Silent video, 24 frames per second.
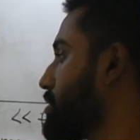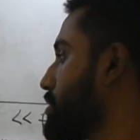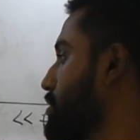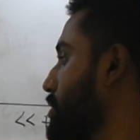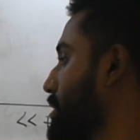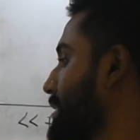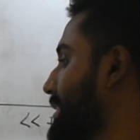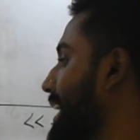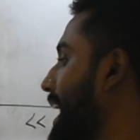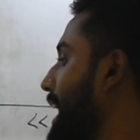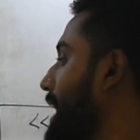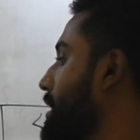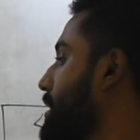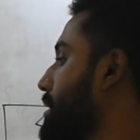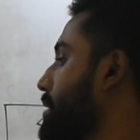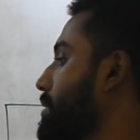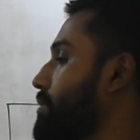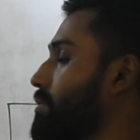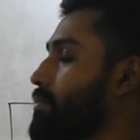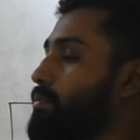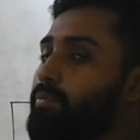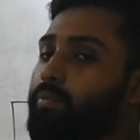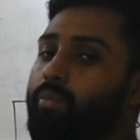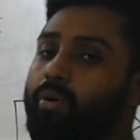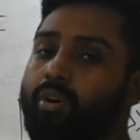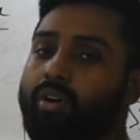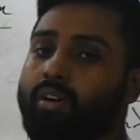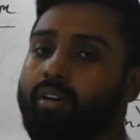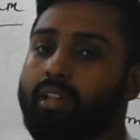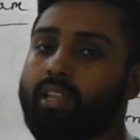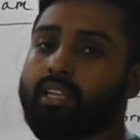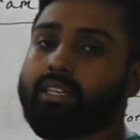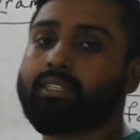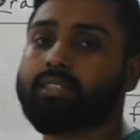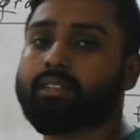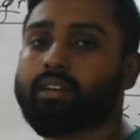So that more
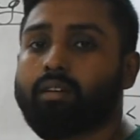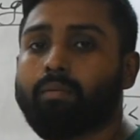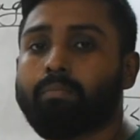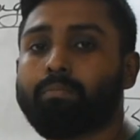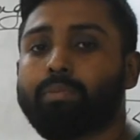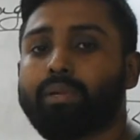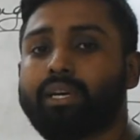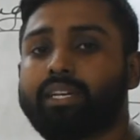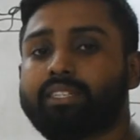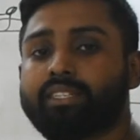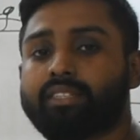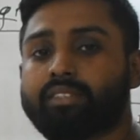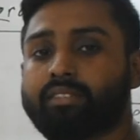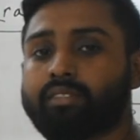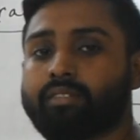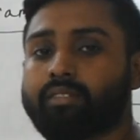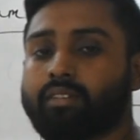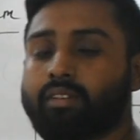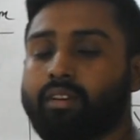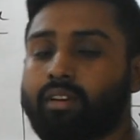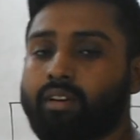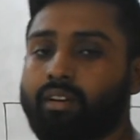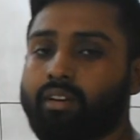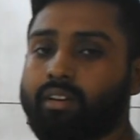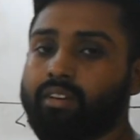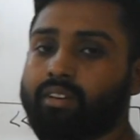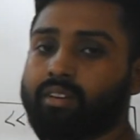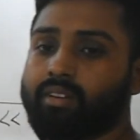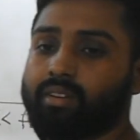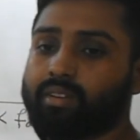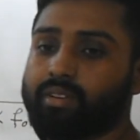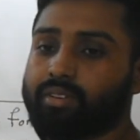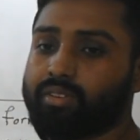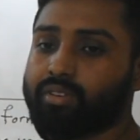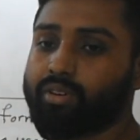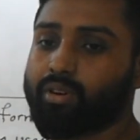or less completes
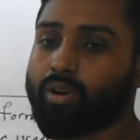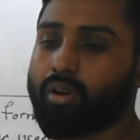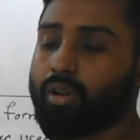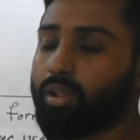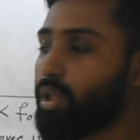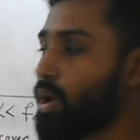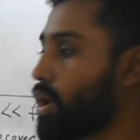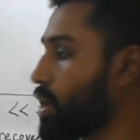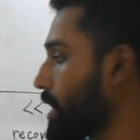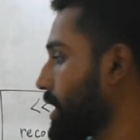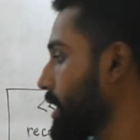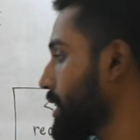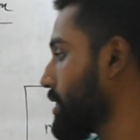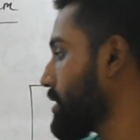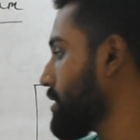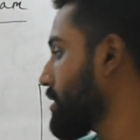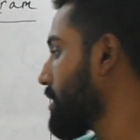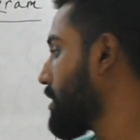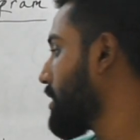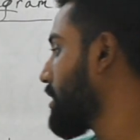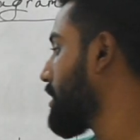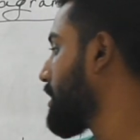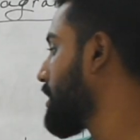your login